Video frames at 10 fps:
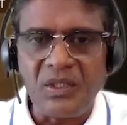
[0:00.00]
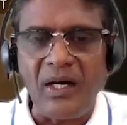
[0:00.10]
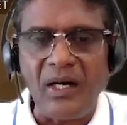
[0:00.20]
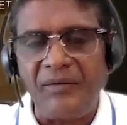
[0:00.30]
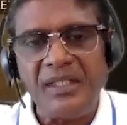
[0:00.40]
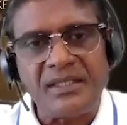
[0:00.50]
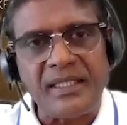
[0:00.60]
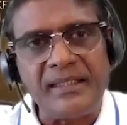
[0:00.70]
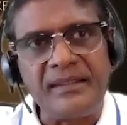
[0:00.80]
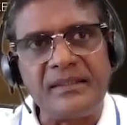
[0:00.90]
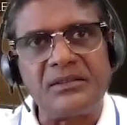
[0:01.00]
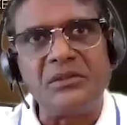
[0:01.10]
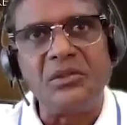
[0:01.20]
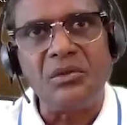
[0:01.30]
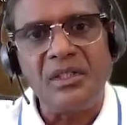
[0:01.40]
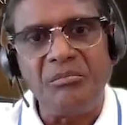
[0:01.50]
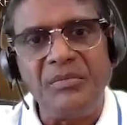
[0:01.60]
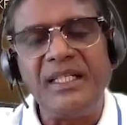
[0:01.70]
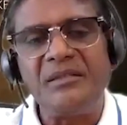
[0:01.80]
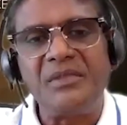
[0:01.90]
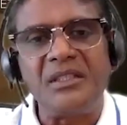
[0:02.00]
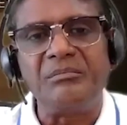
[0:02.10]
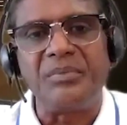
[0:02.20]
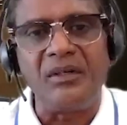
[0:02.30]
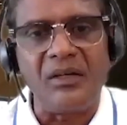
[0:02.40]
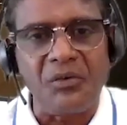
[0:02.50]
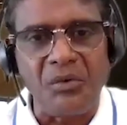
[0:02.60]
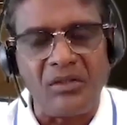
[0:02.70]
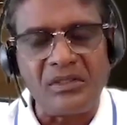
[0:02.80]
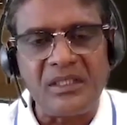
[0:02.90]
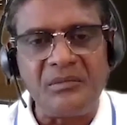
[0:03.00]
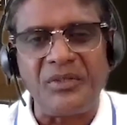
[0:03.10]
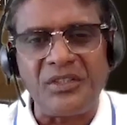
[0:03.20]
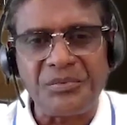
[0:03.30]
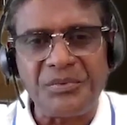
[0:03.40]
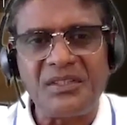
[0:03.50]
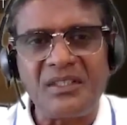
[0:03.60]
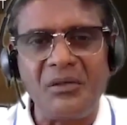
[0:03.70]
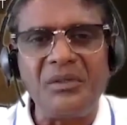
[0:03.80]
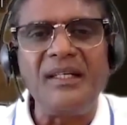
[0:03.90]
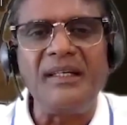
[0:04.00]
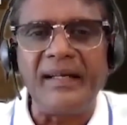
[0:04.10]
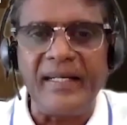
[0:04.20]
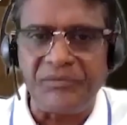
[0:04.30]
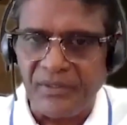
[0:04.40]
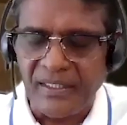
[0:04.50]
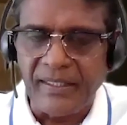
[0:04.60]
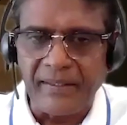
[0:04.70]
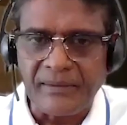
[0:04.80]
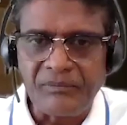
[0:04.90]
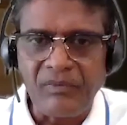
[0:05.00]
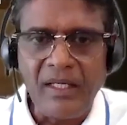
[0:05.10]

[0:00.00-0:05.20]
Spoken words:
Now, having said this, though the medium term to long term prospects are looking great for India,